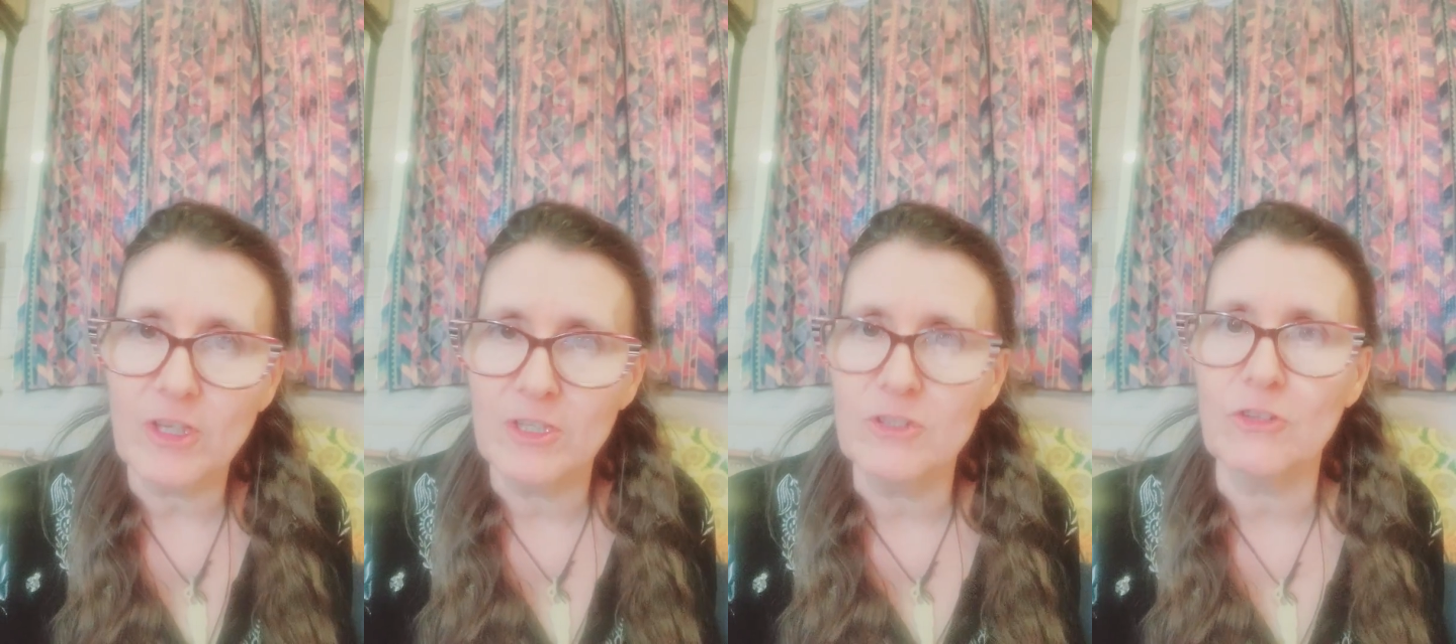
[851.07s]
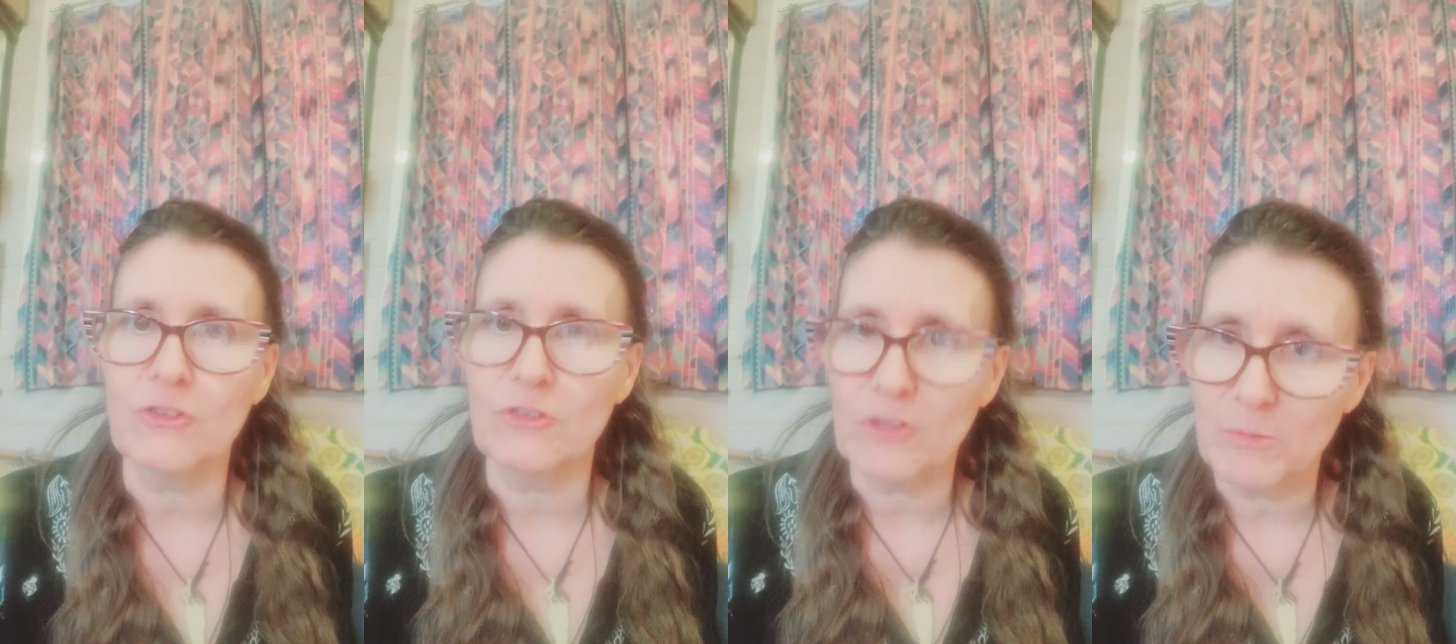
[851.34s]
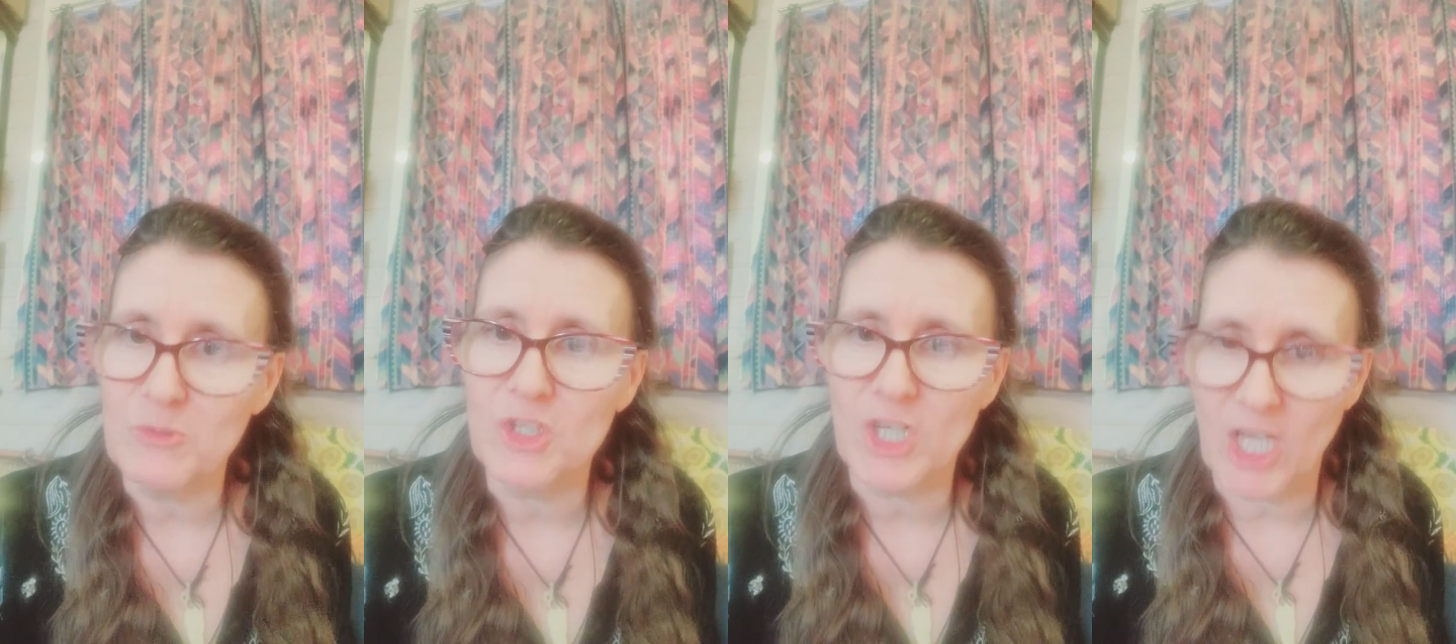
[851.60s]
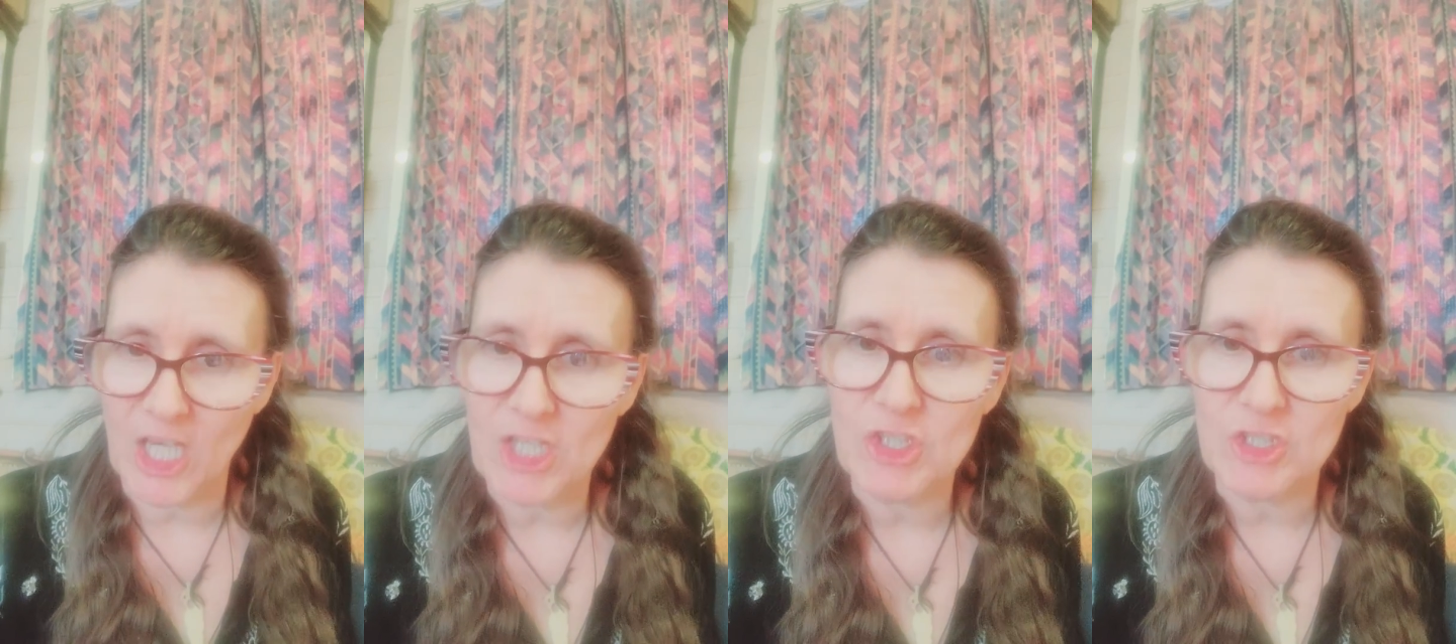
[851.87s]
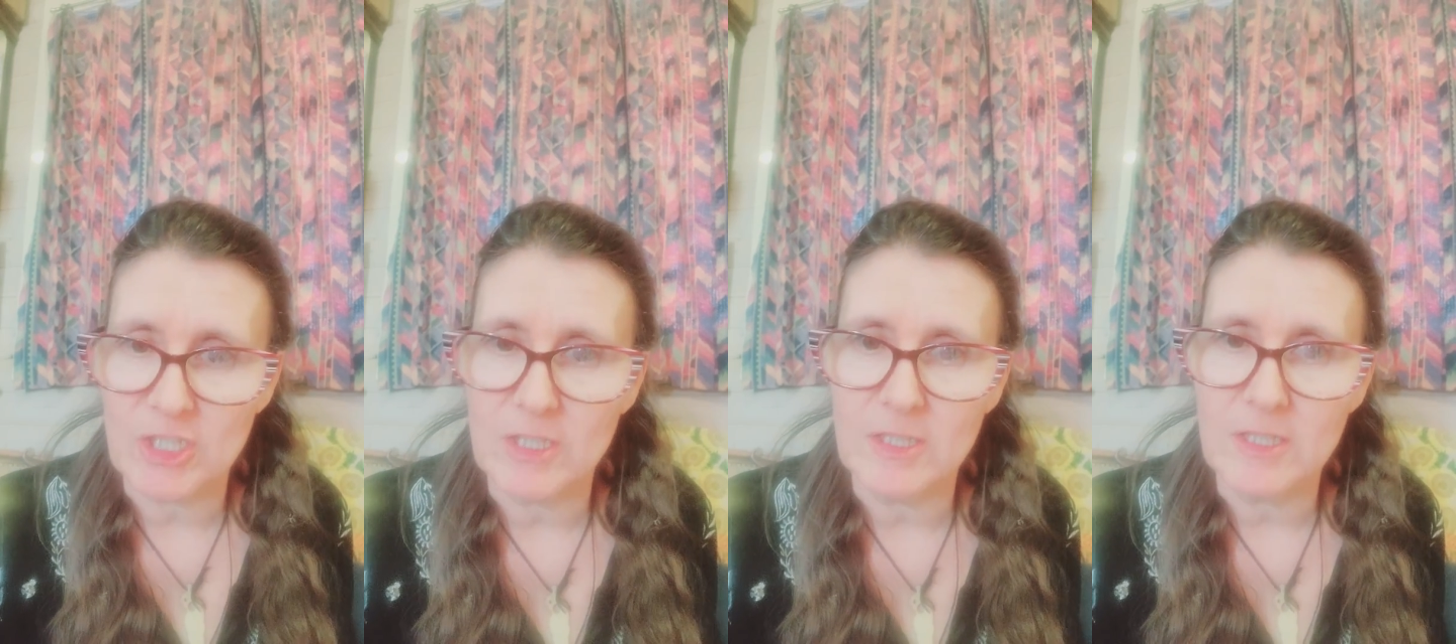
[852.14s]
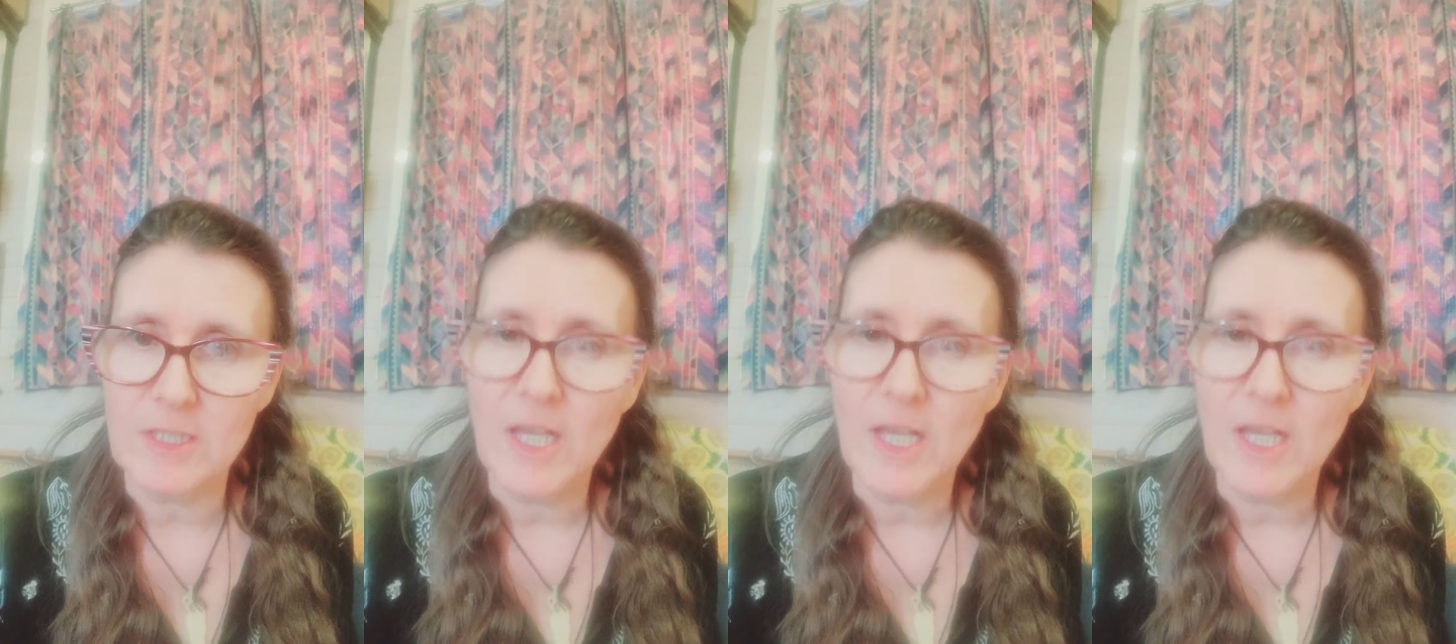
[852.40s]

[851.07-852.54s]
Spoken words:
into subjugation,